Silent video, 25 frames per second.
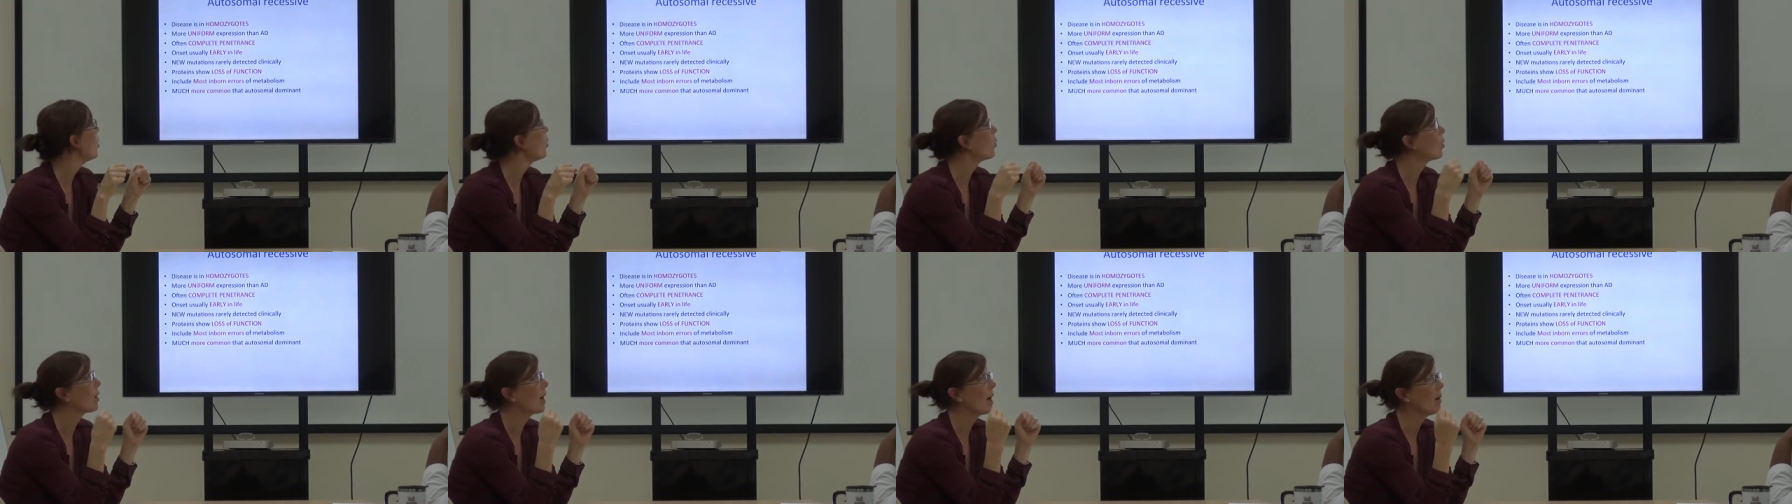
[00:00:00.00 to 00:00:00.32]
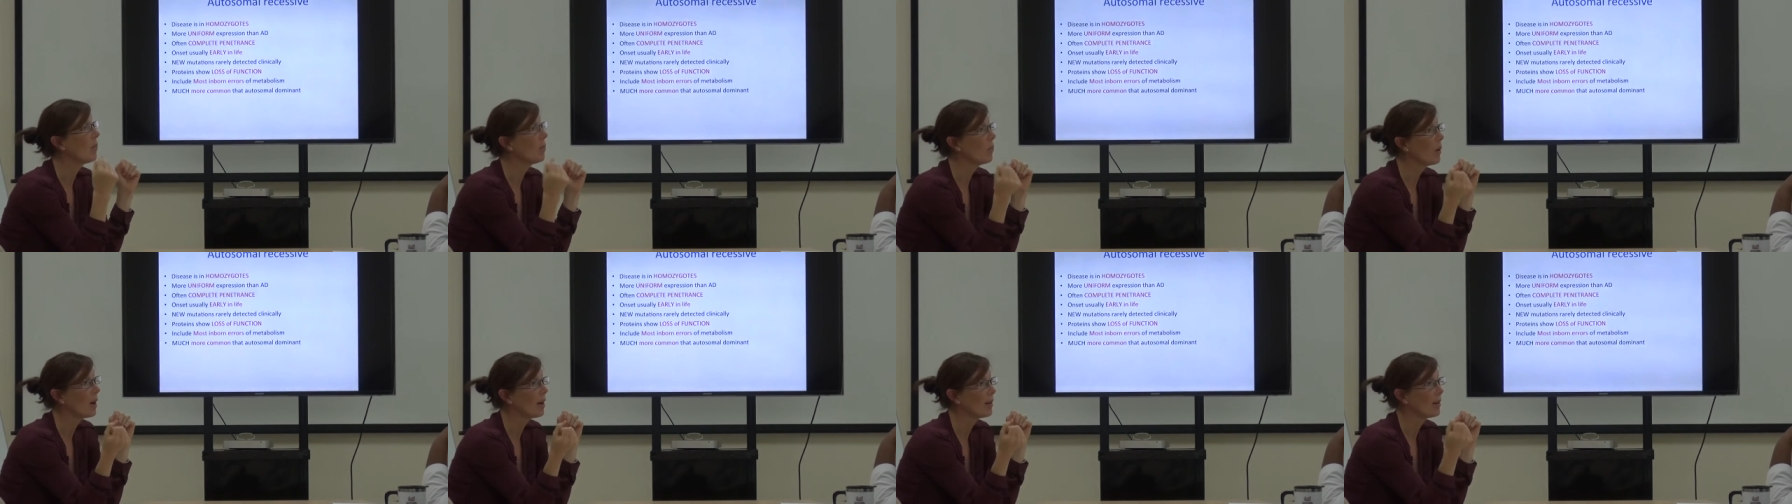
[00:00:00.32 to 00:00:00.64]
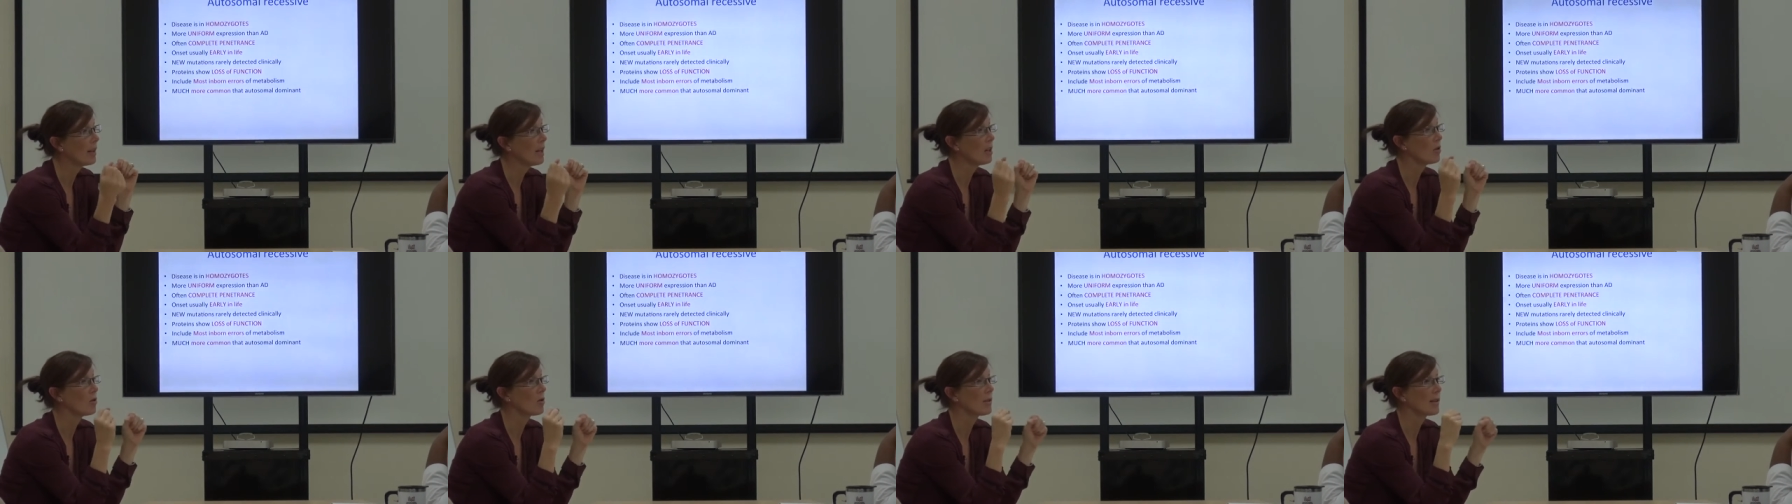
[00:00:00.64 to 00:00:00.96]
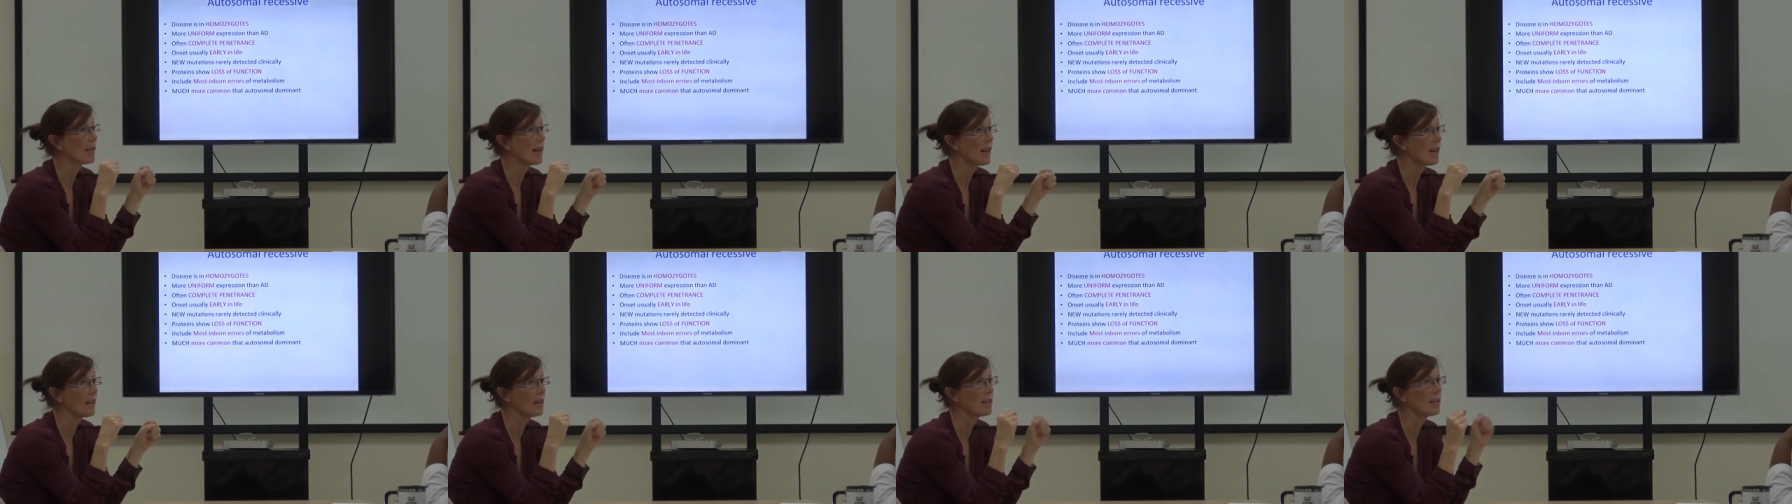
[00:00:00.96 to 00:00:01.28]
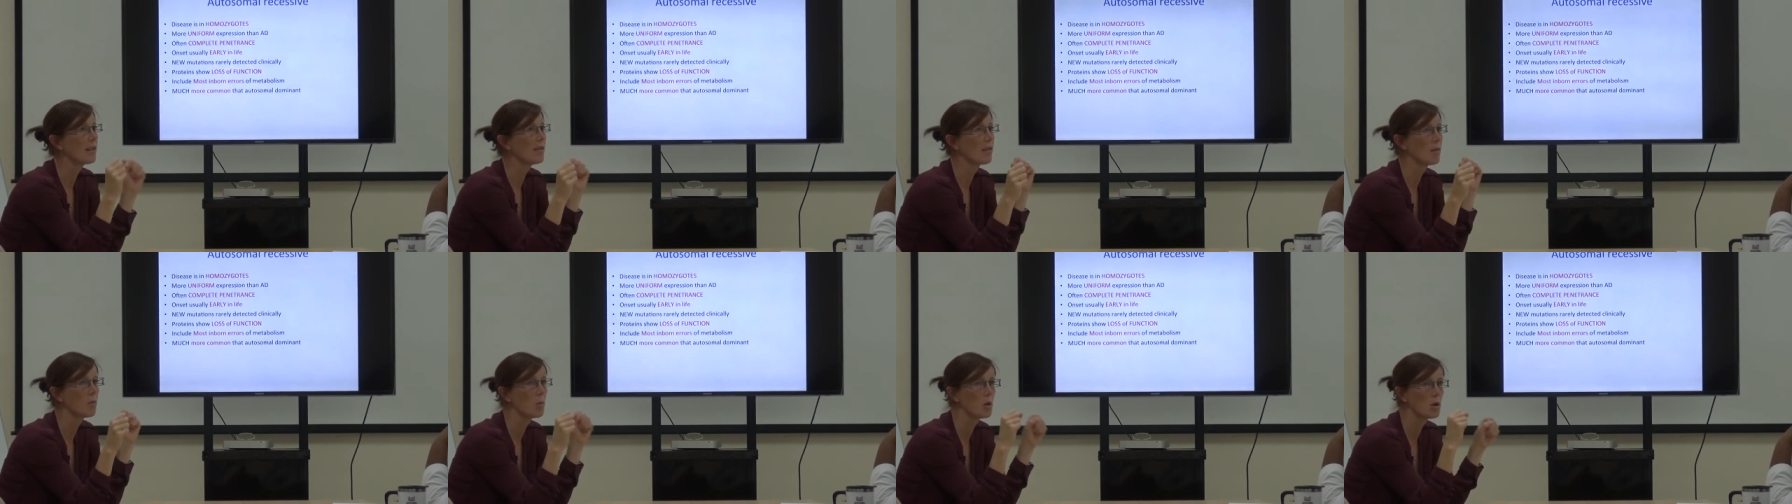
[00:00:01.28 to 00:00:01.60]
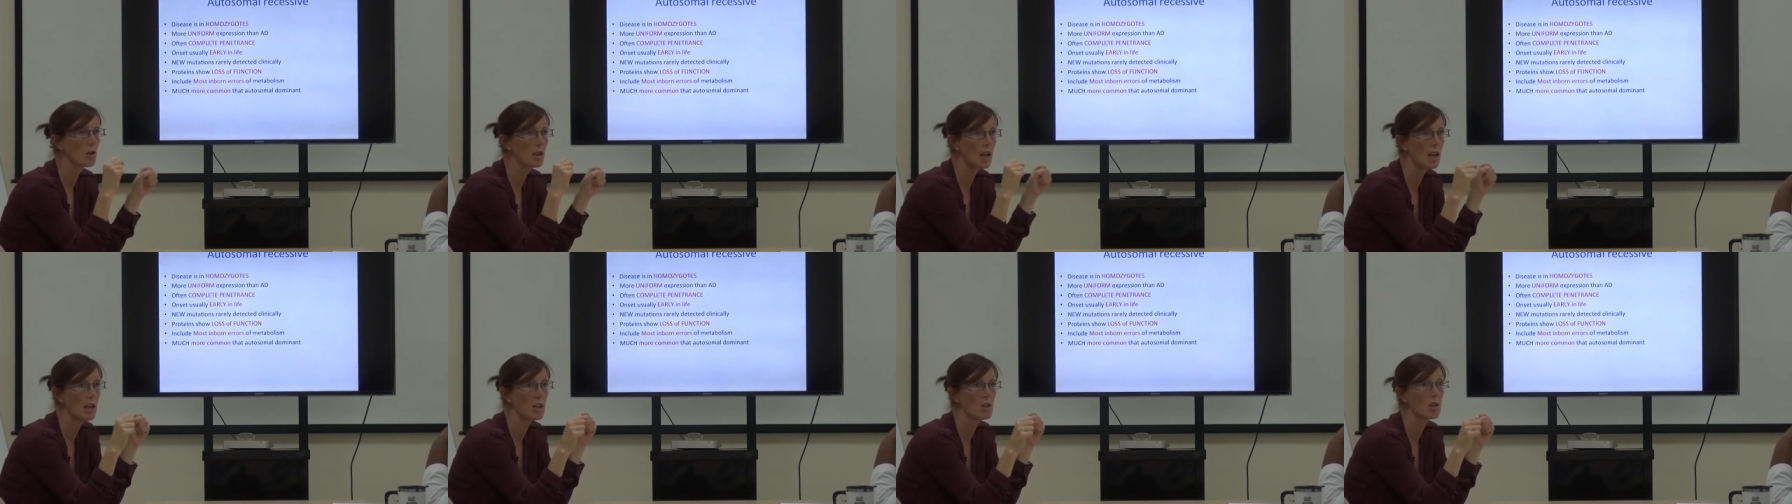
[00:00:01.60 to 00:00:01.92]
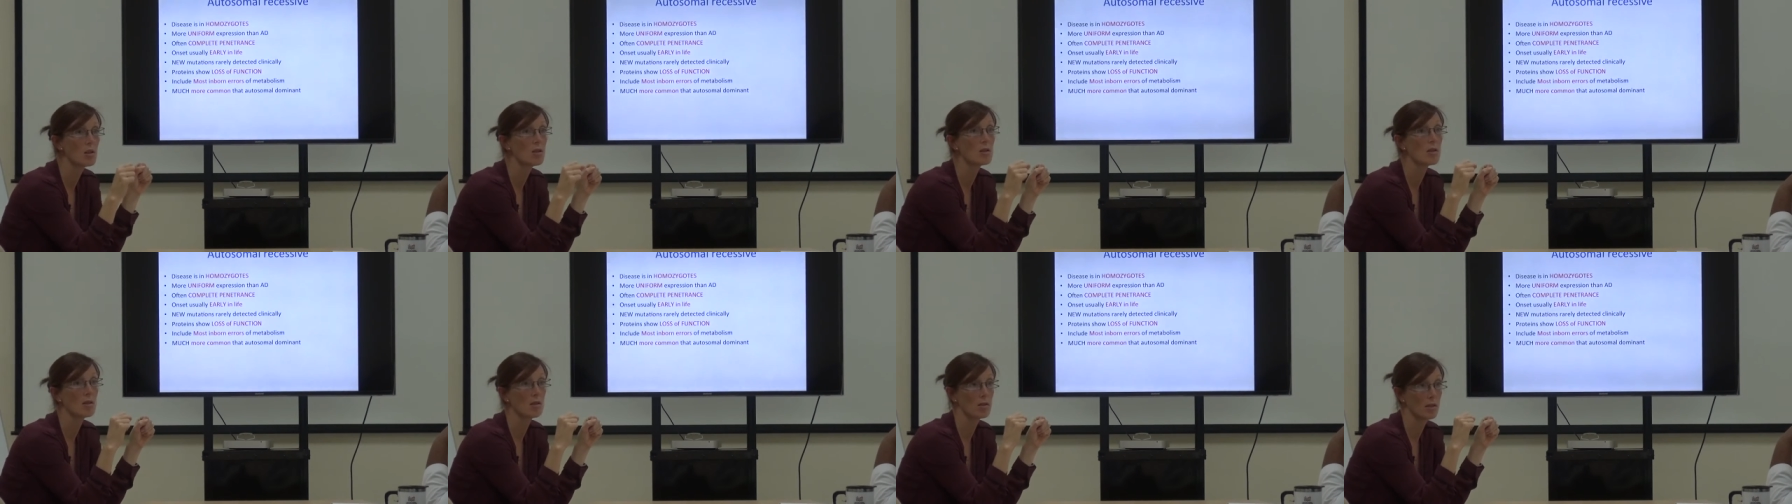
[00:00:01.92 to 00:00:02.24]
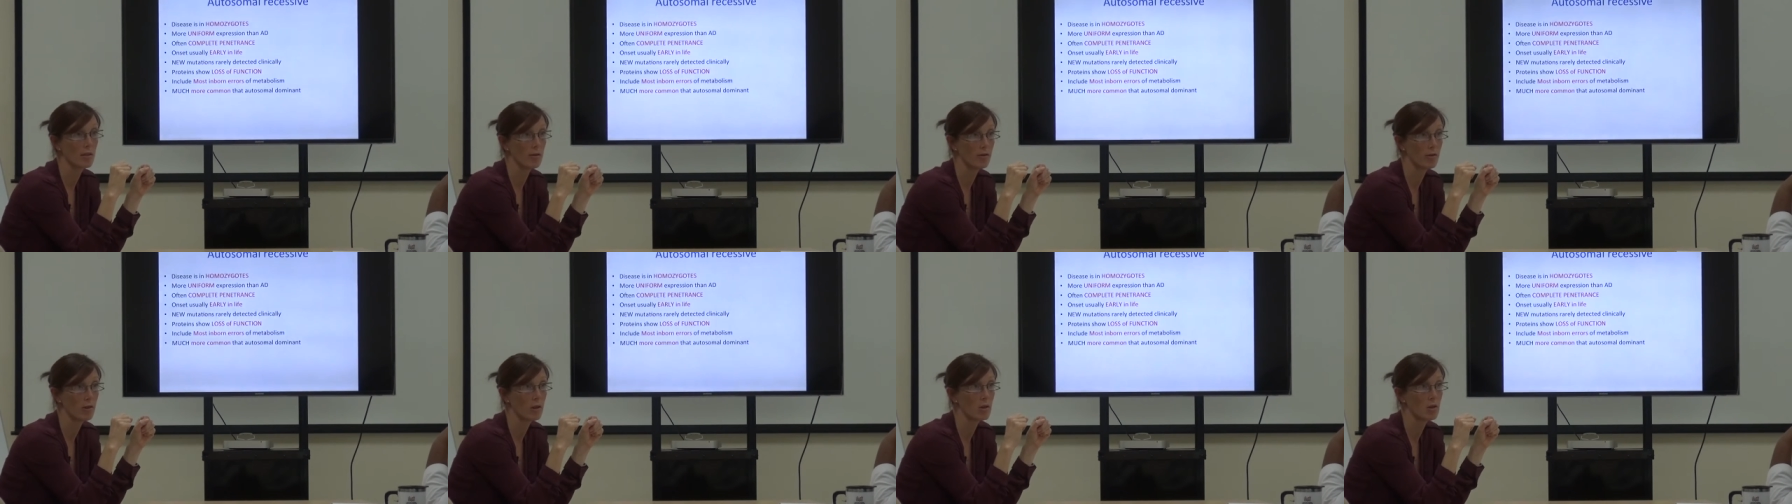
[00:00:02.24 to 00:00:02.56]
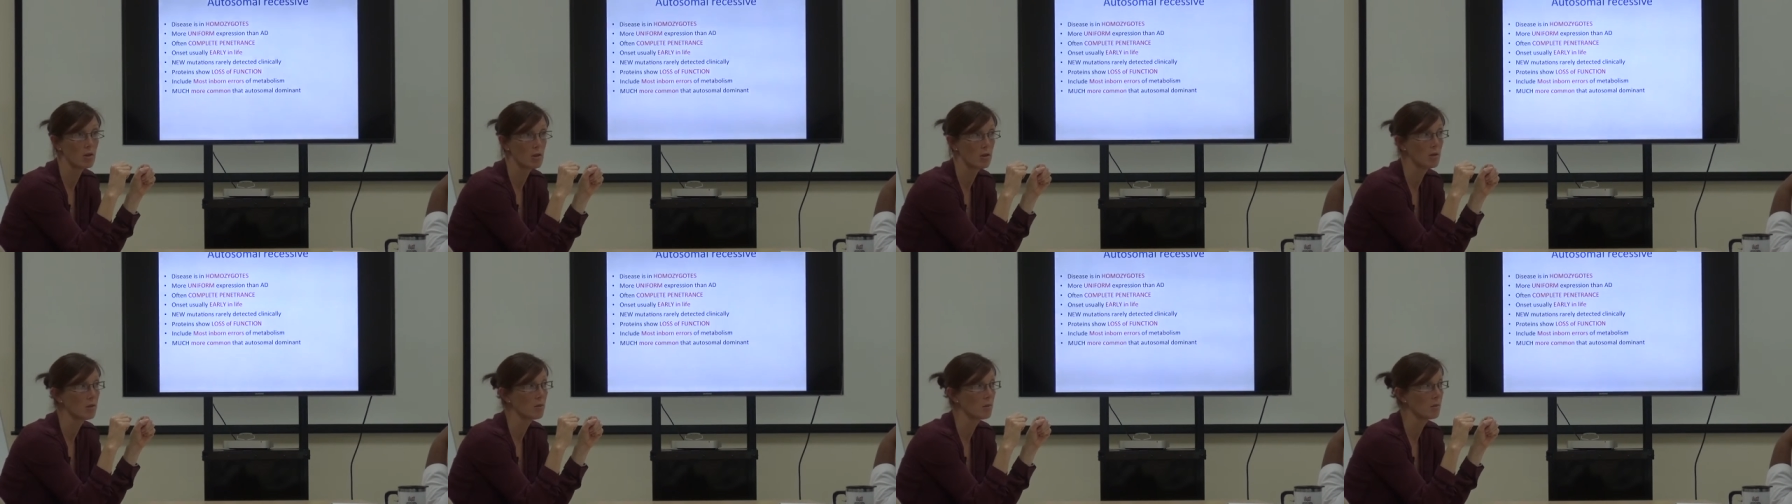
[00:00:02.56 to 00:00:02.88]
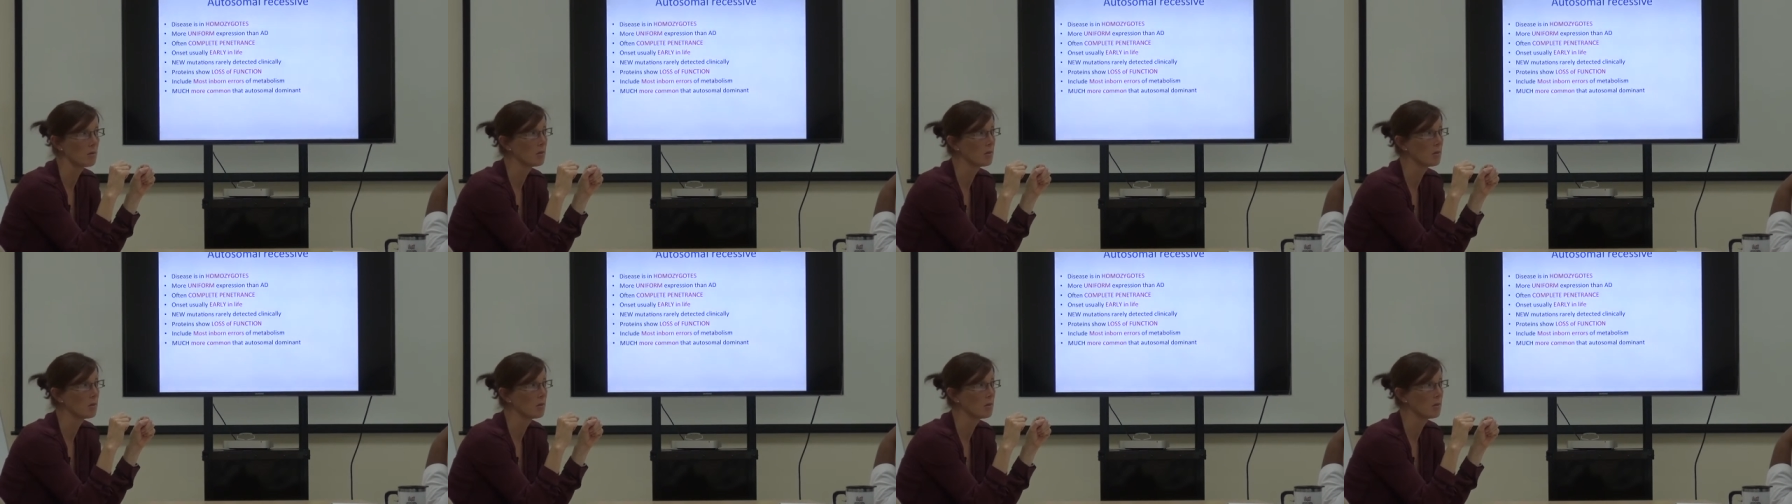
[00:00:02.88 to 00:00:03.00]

Or compound heterozygous if the mutations are different.